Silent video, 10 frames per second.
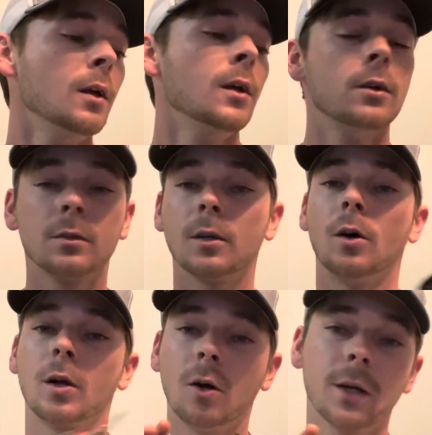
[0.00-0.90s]

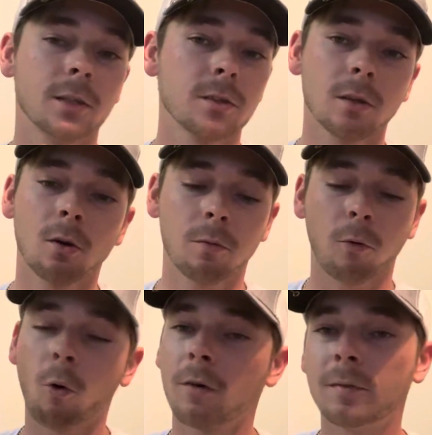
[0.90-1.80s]
So go get you a little
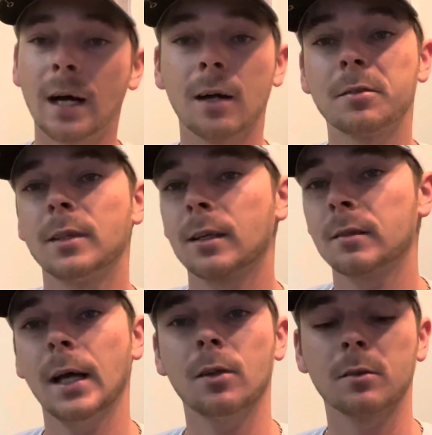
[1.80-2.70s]
4, 5,
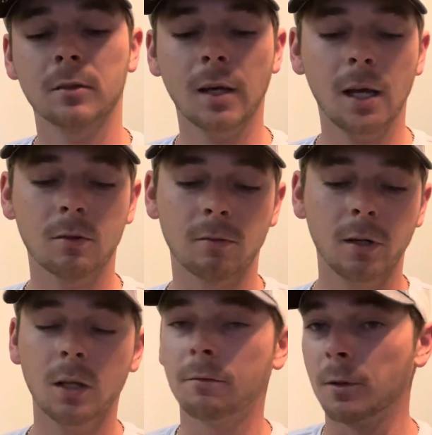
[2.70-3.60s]
6,000 size
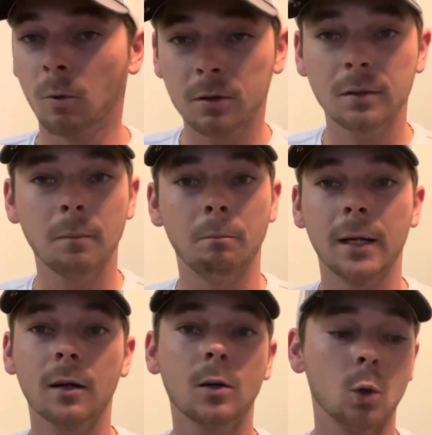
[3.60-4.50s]
reel. If you want something
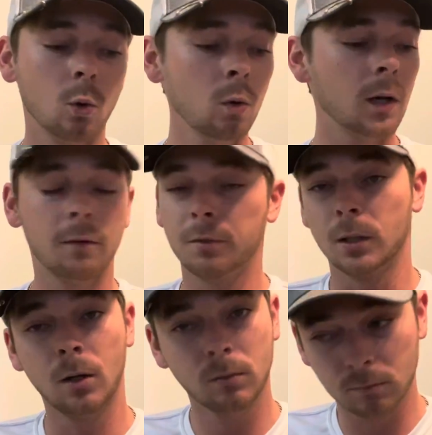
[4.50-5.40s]
bigger, cool. If you
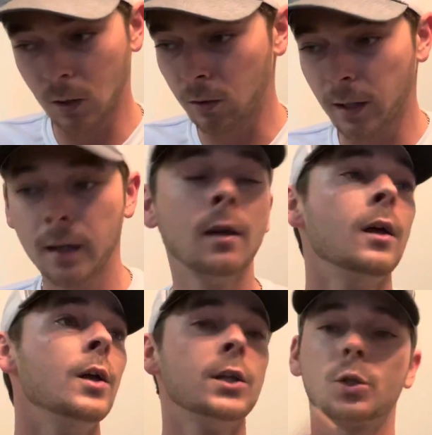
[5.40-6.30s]
don't, okay.
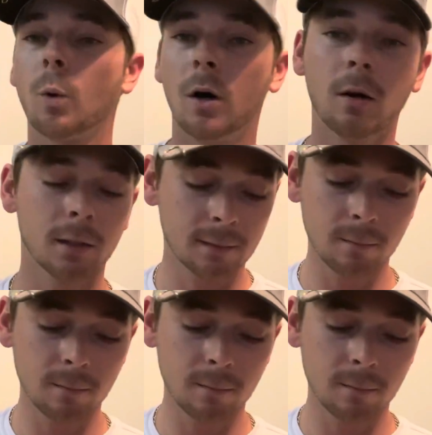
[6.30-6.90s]
12.